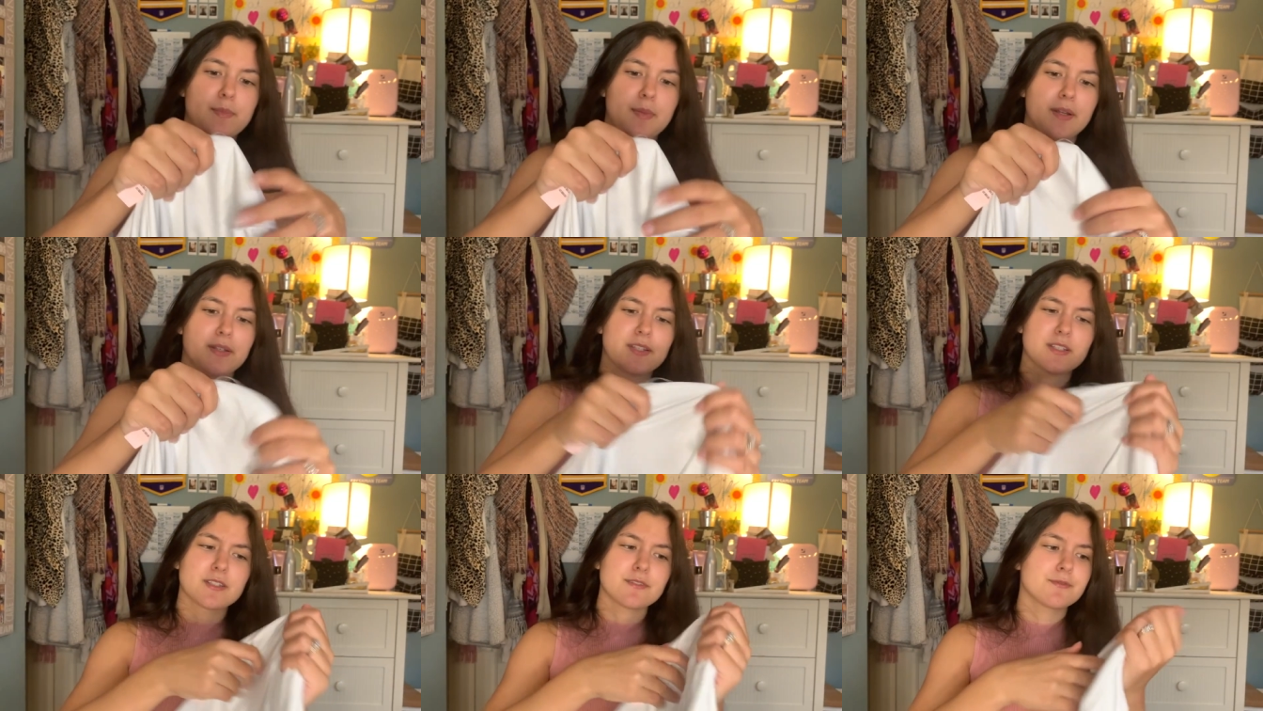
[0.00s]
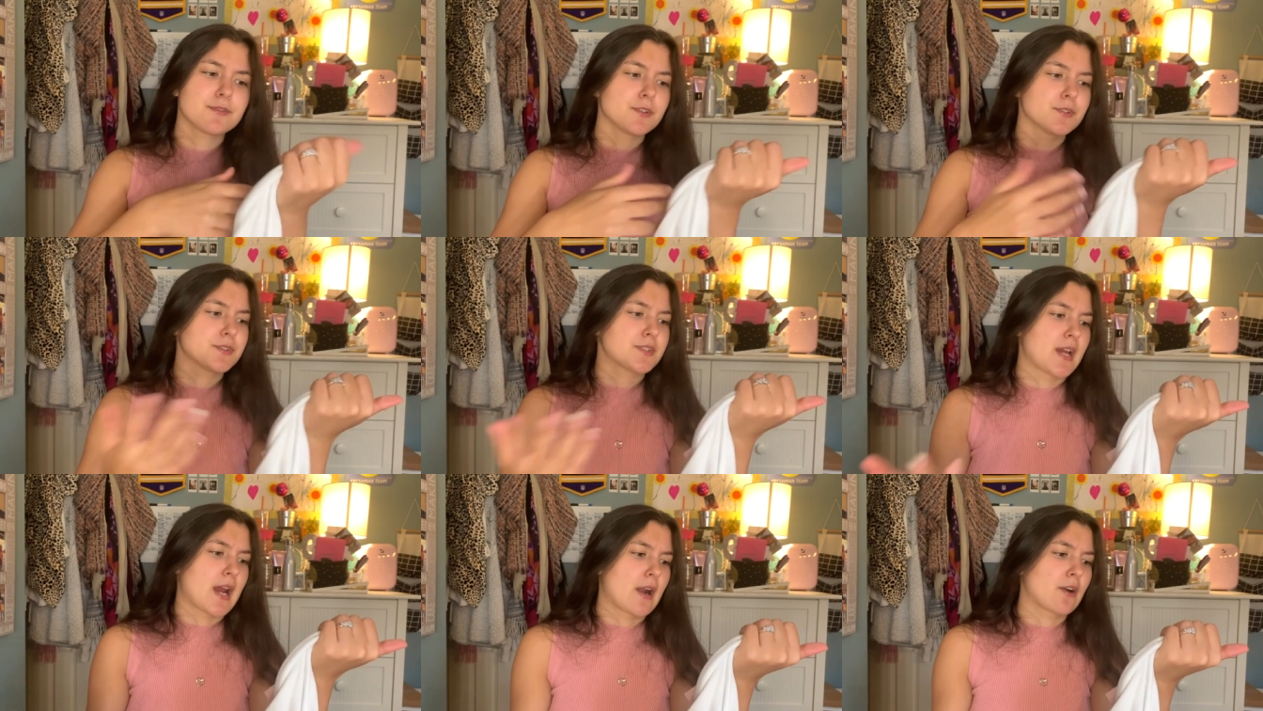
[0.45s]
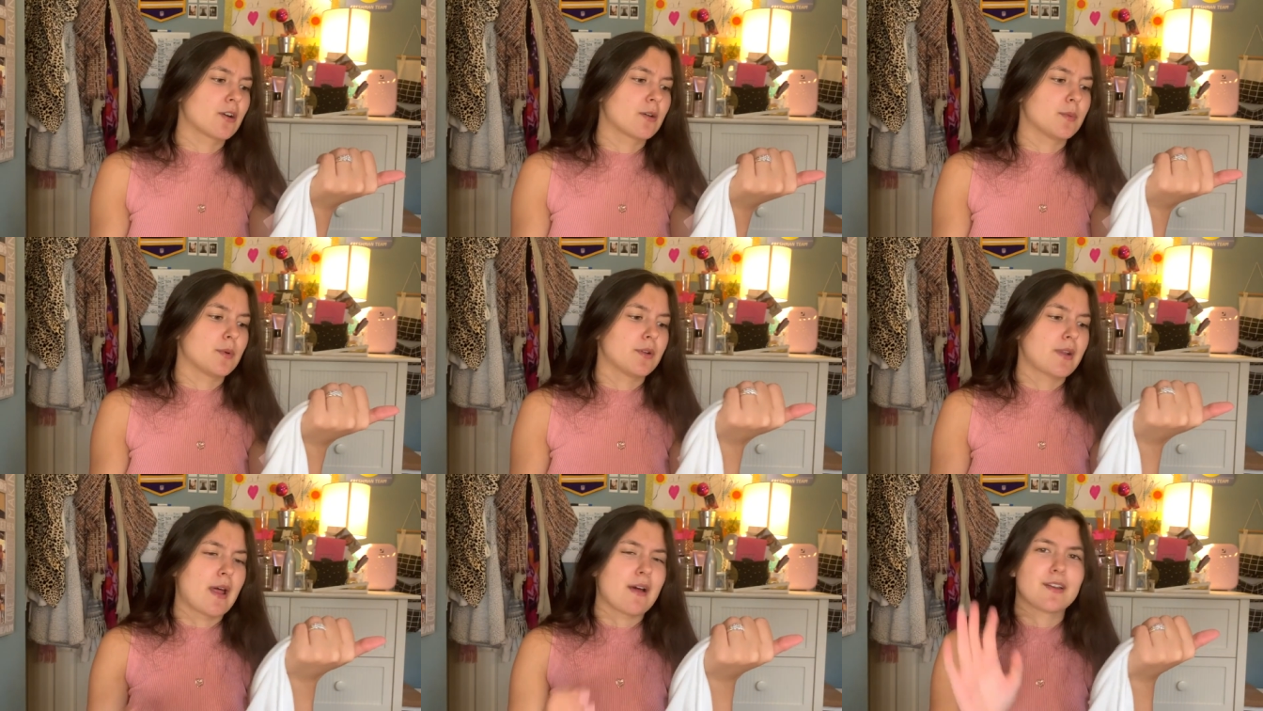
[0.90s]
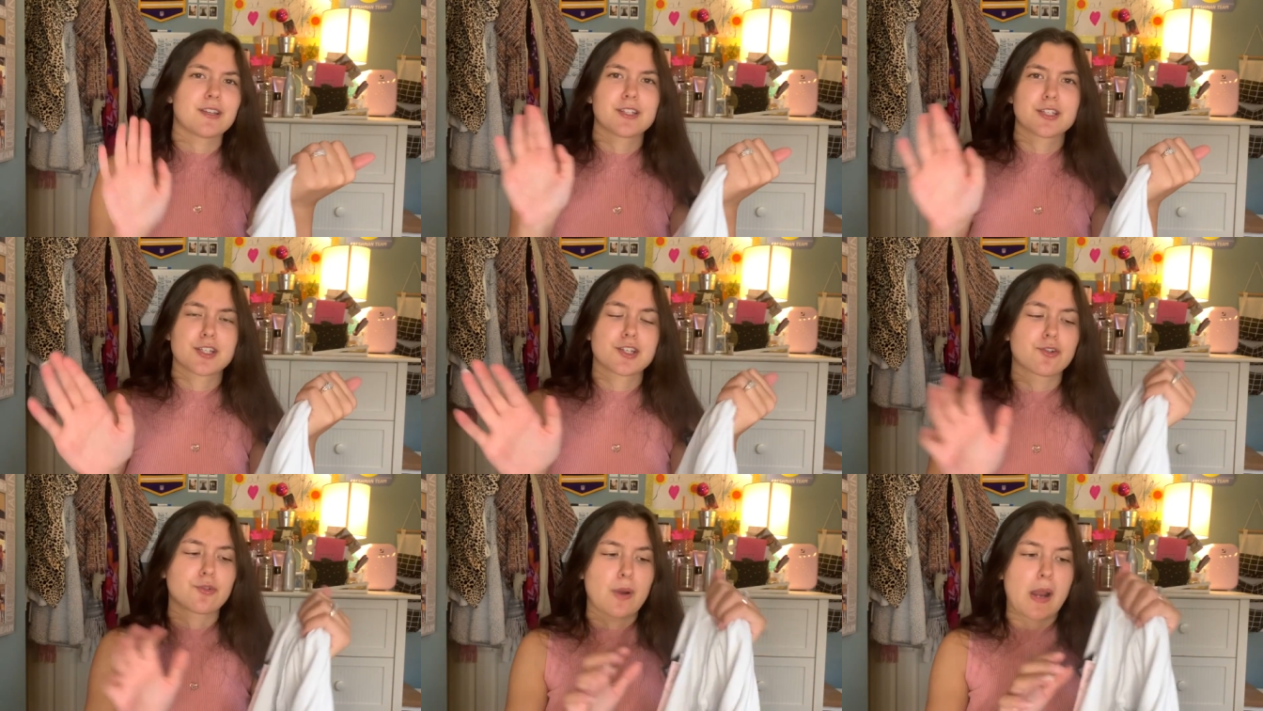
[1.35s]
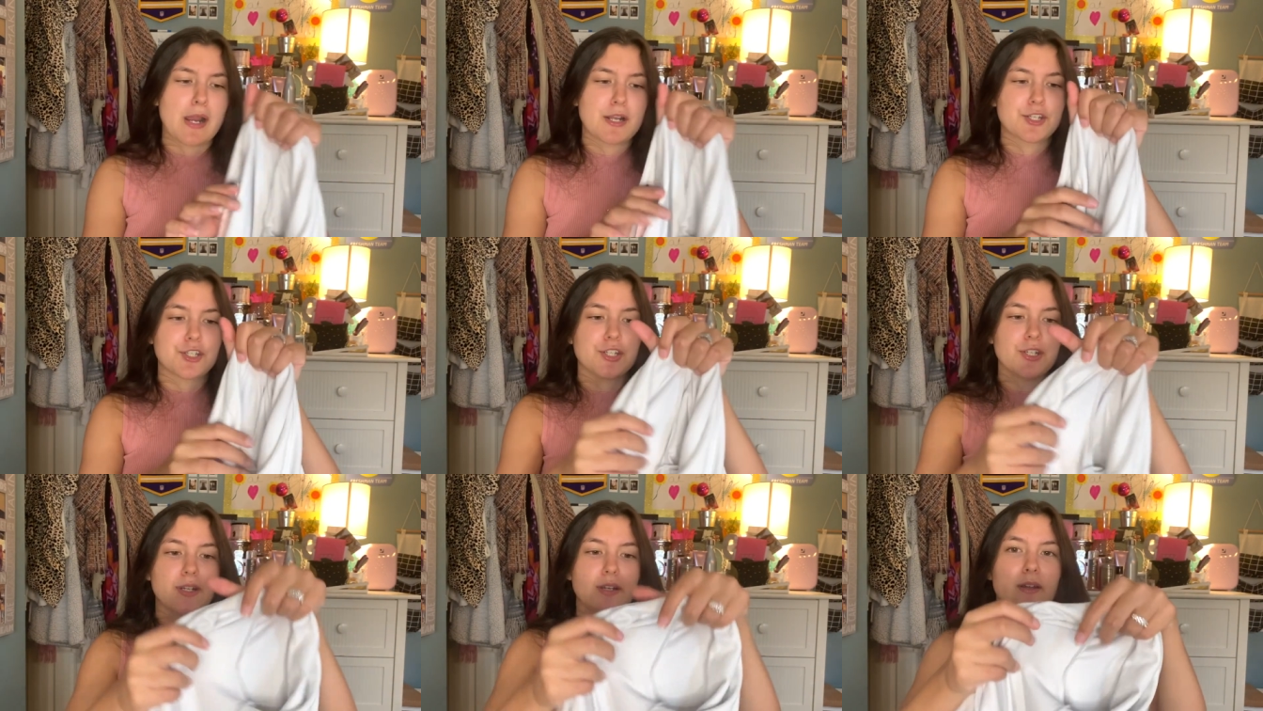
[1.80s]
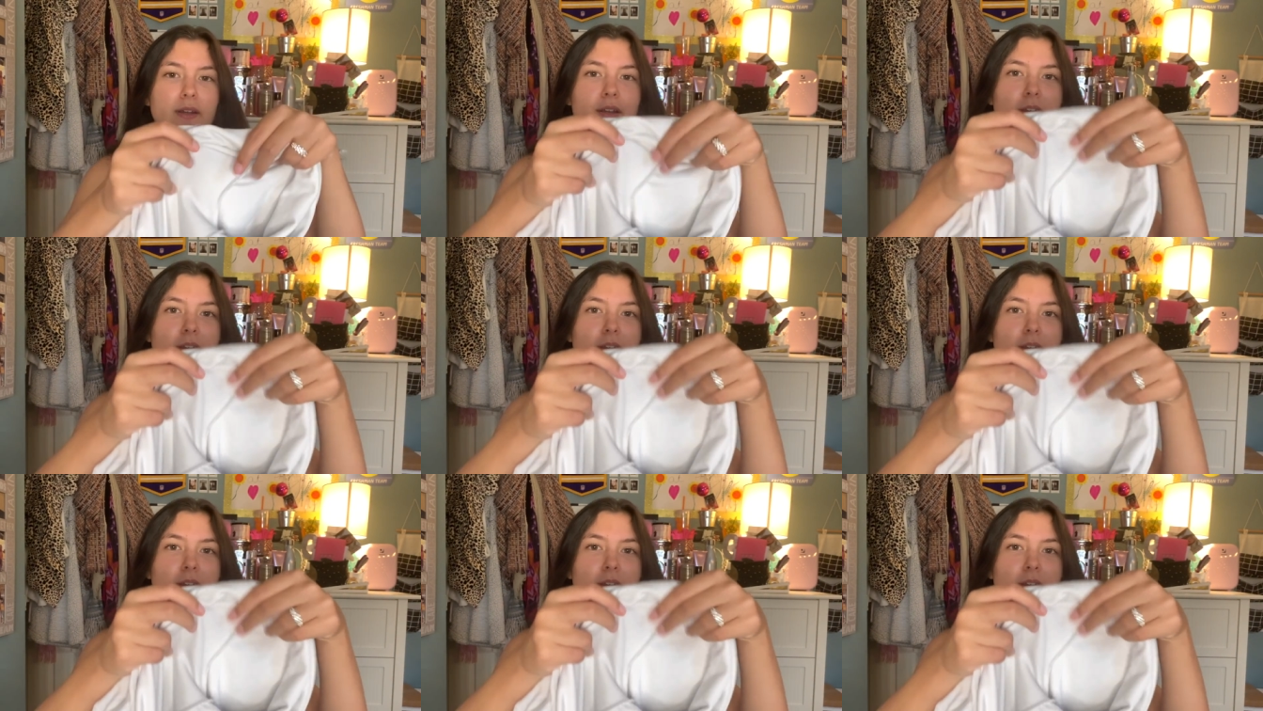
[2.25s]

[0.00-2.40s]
but it doesn't feel terrible, not like scratchy.